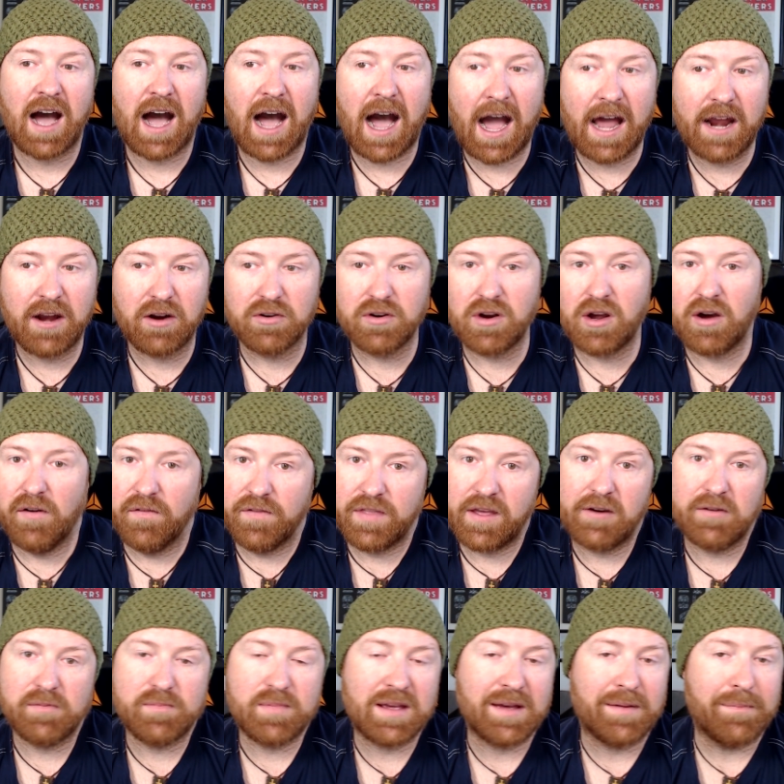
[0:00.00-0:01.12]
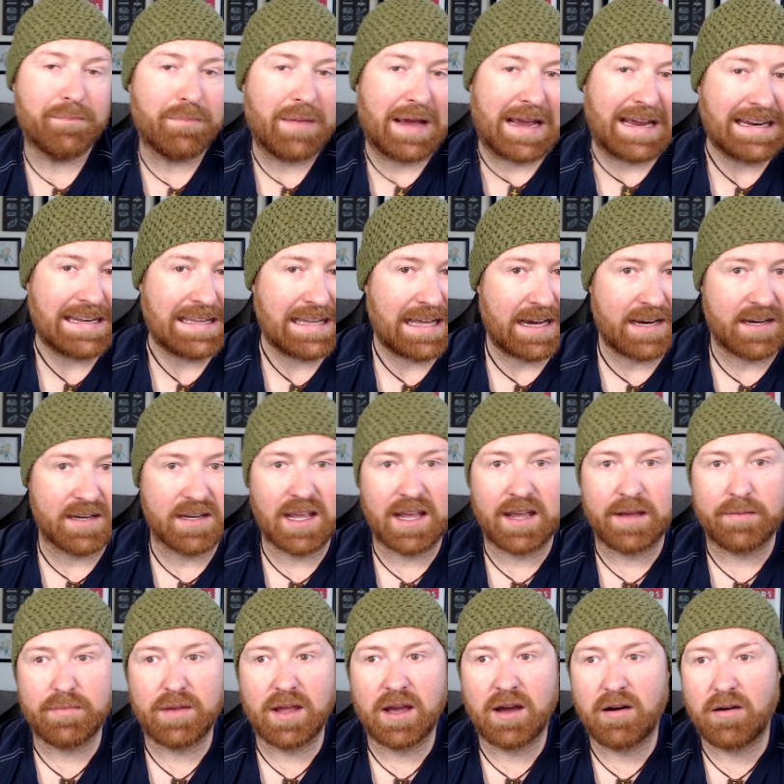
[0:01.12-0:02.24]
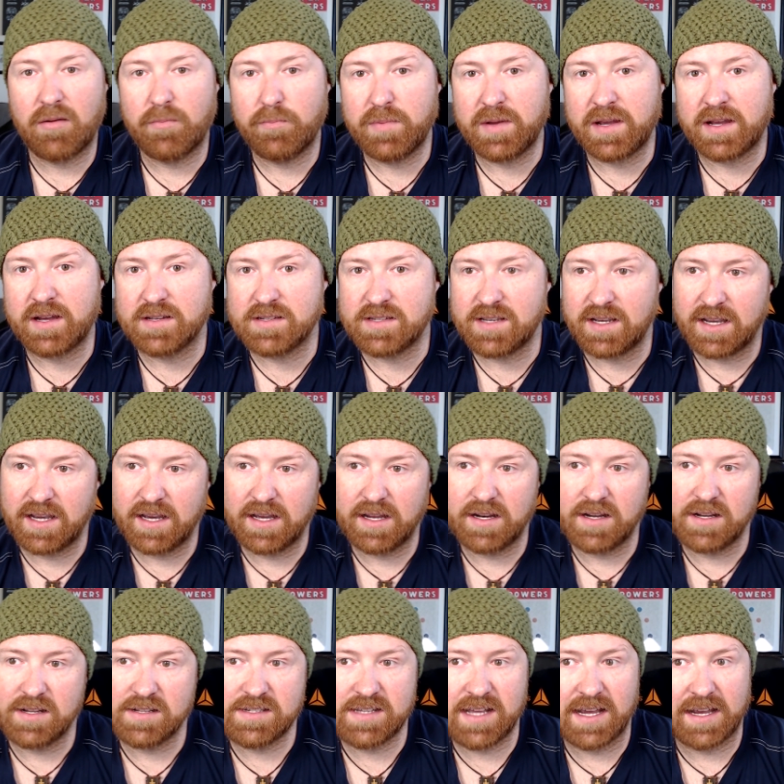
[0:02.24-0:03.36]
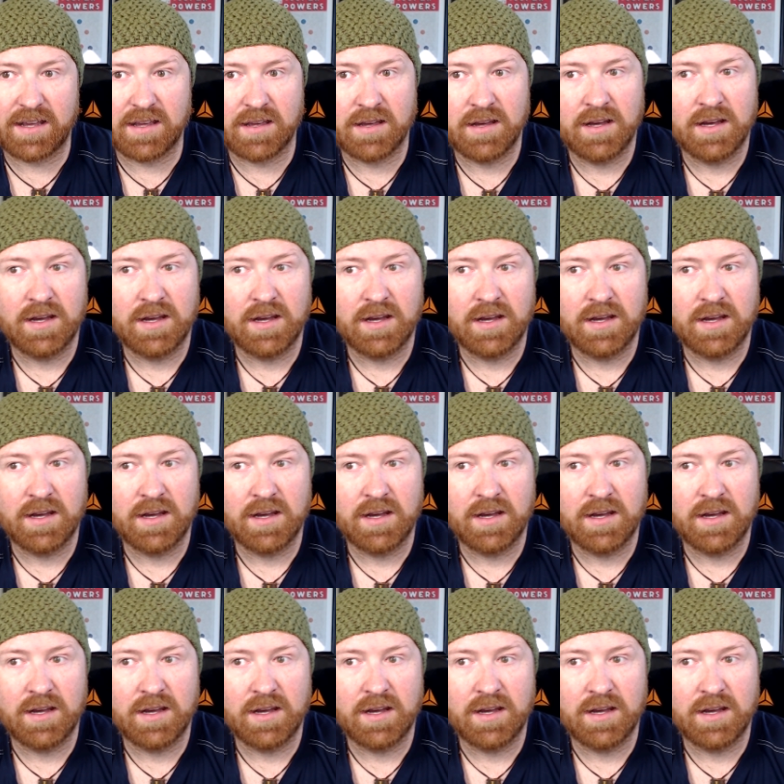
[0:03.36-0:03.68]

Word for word: I don't know if that would be a mainline game now because again, it's like